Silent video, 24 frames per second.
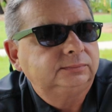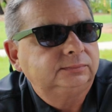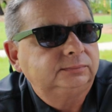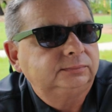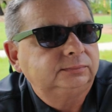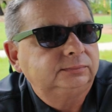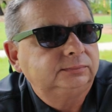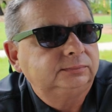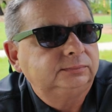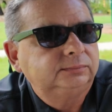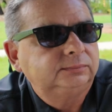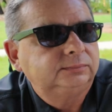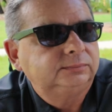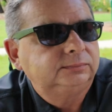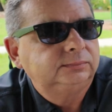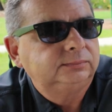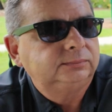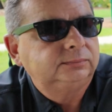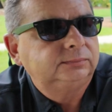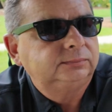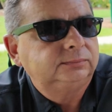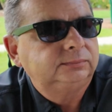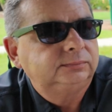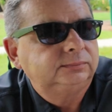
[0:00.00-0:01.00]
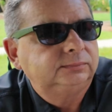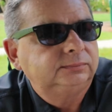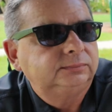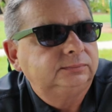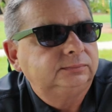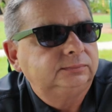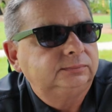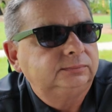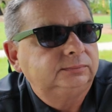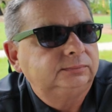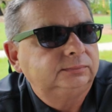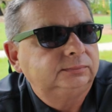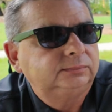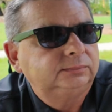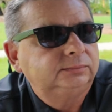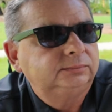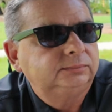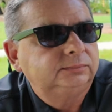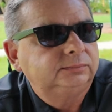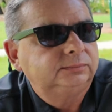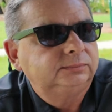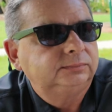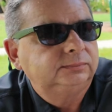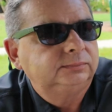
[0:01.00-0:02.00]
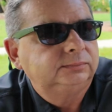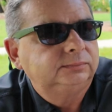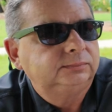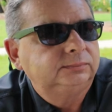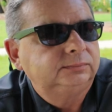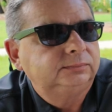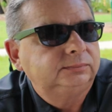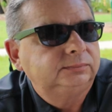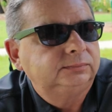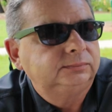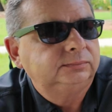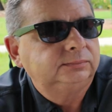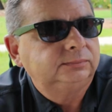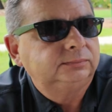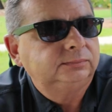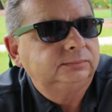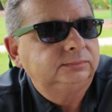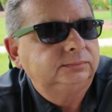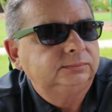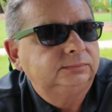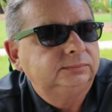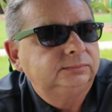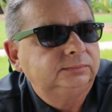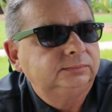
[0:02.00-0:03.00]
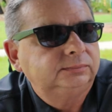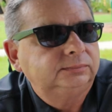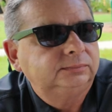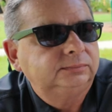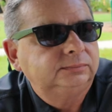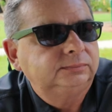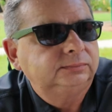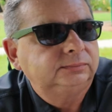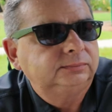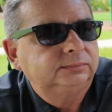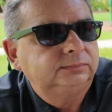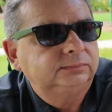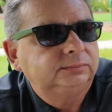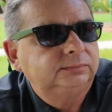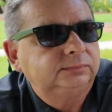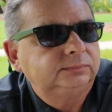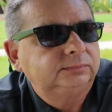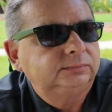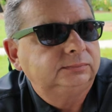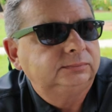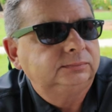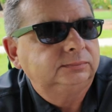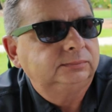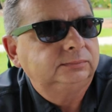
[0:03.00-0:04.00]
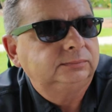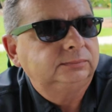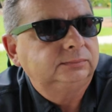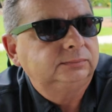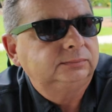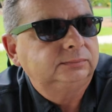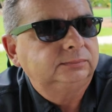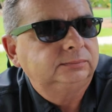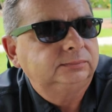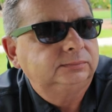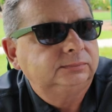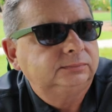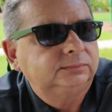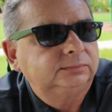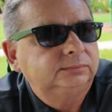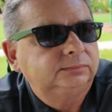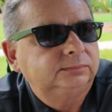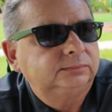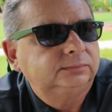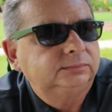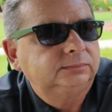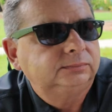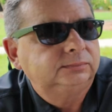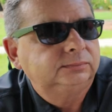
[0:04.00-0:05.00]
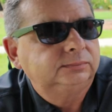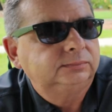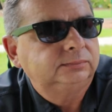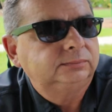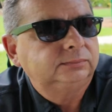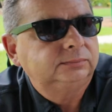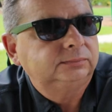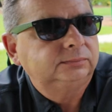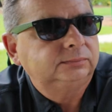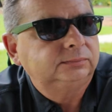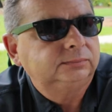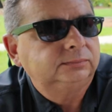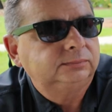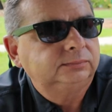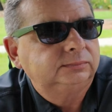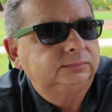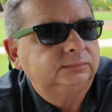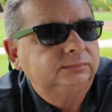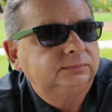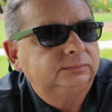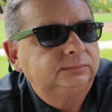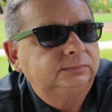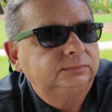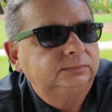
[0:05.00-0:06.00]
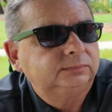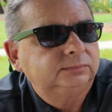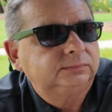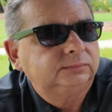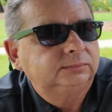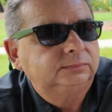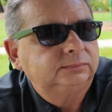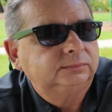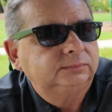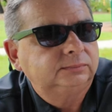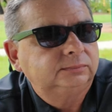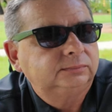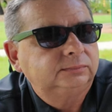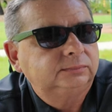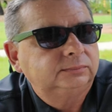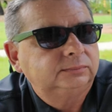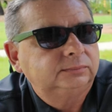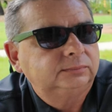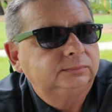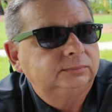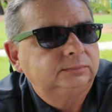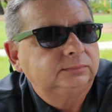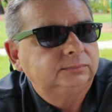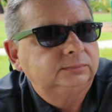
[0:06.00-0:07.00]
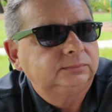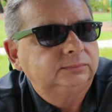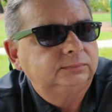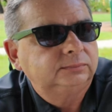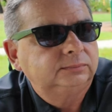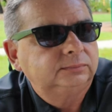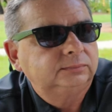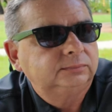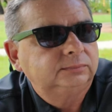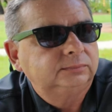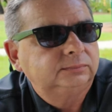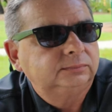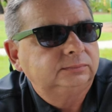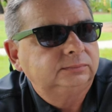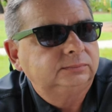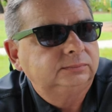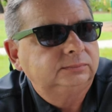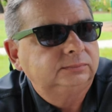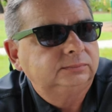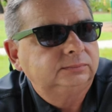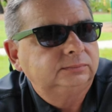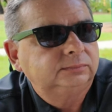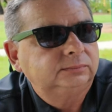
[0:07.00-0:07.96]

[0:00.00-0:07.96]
The person shown says nothing.